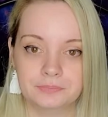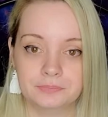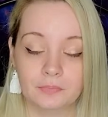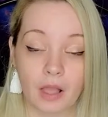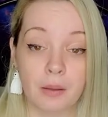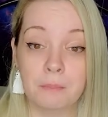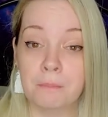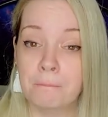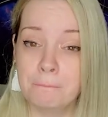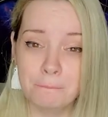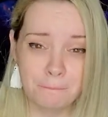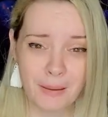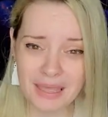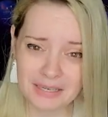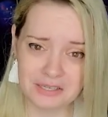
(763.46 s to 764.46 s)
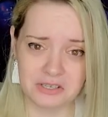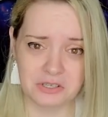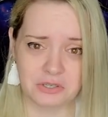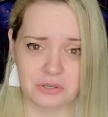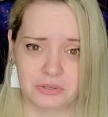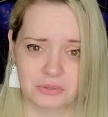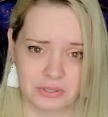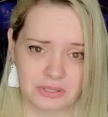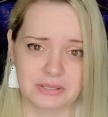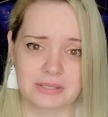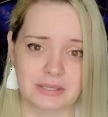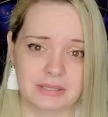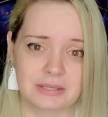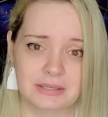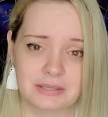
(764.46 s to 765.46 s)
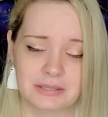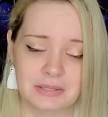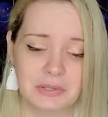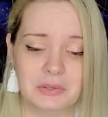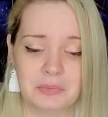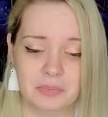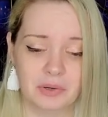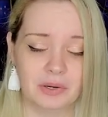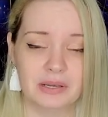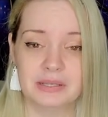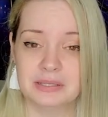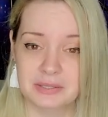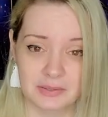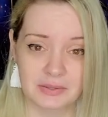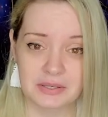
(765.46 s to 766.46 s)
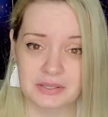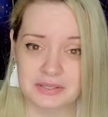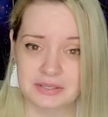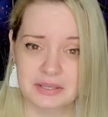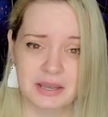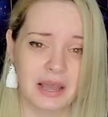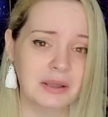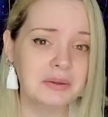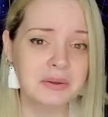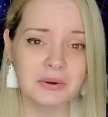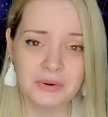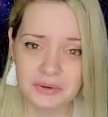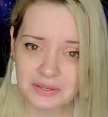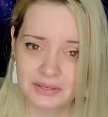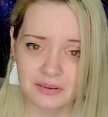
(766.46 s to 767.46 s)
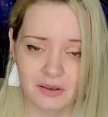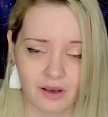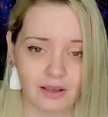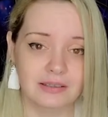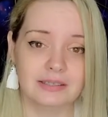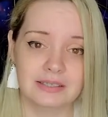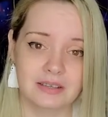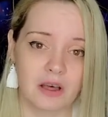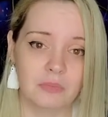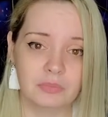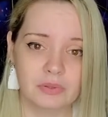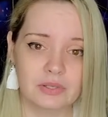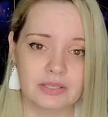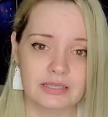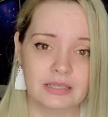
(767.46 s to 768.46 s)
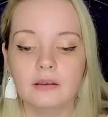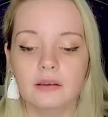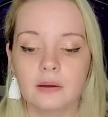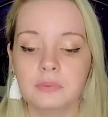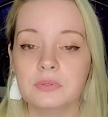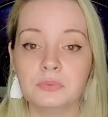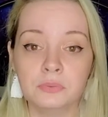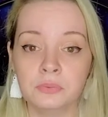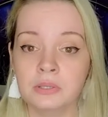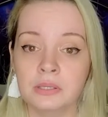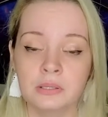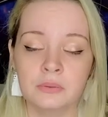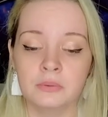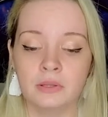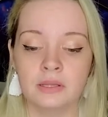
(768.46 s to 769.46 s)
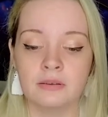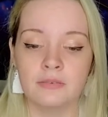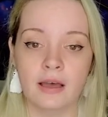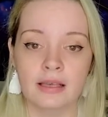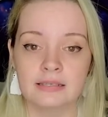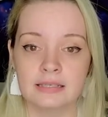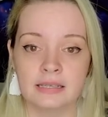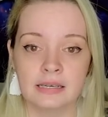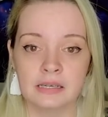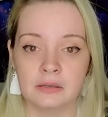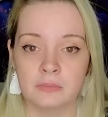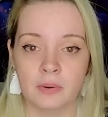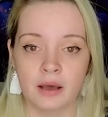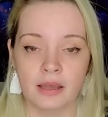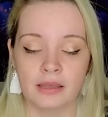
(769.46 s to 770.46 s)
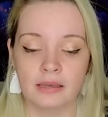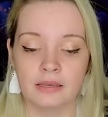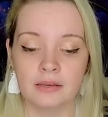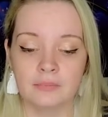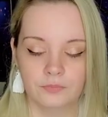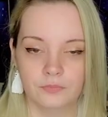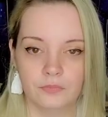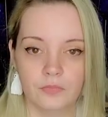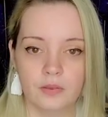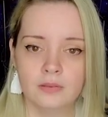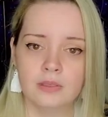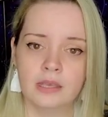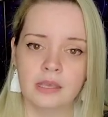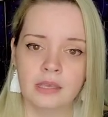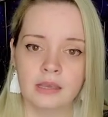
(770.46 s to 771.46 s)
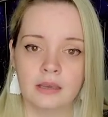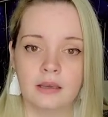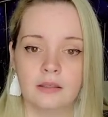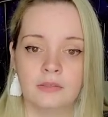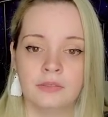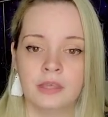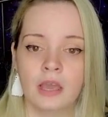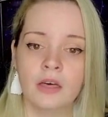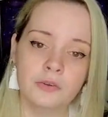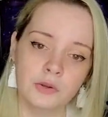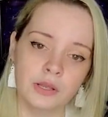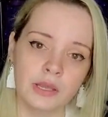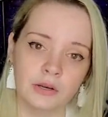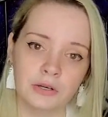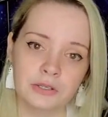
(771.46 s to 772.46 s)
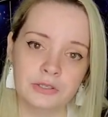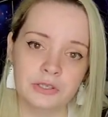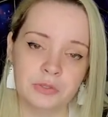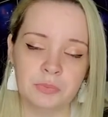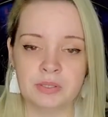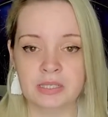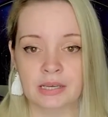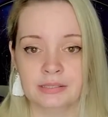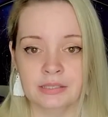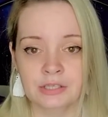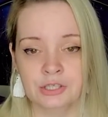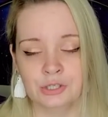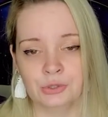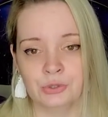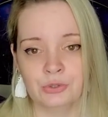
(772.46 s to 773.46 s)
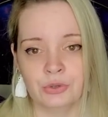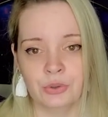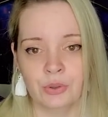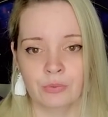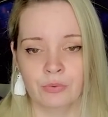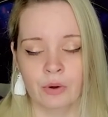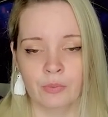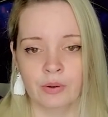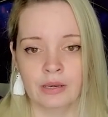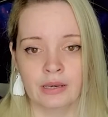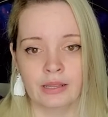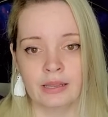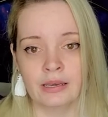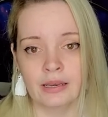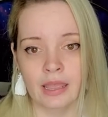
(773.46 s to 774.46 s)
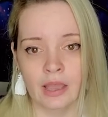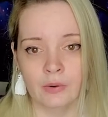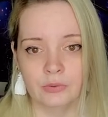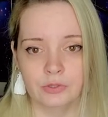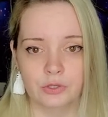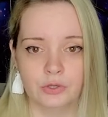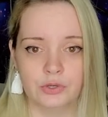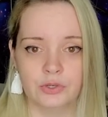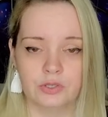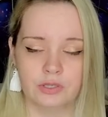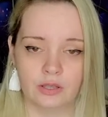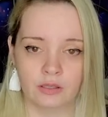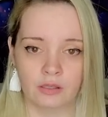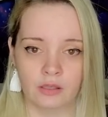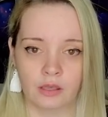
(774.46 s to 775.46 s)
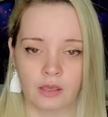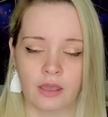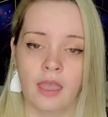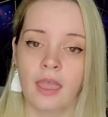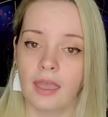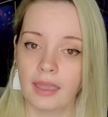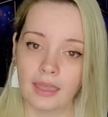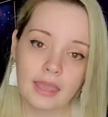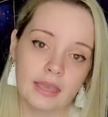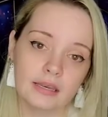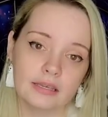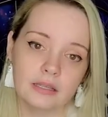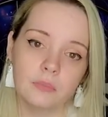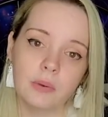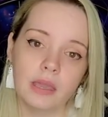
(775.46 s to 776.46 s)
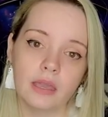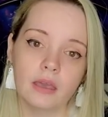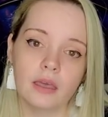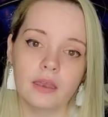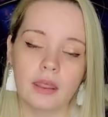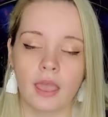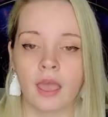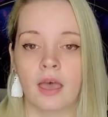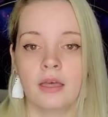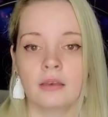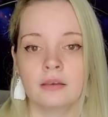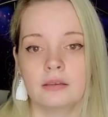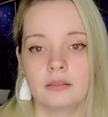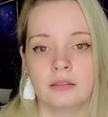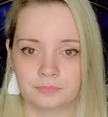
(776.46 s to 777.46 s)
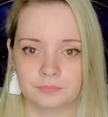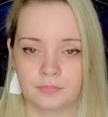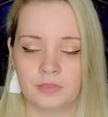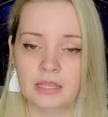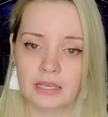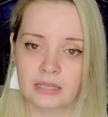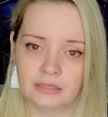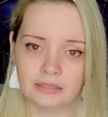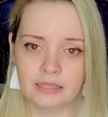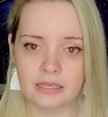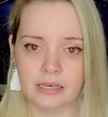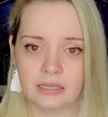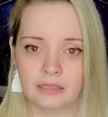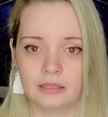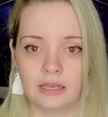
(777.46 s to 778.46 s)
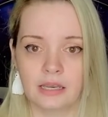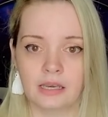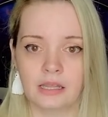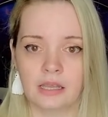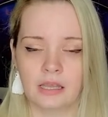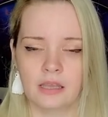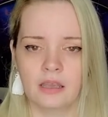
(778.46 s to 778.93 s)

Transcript: I binge listened to the book, seriously. I could not stop listening. I was really, really fascinated by it. The other characters besides the children that Rowan encounters, the handyman and the cleaning lady,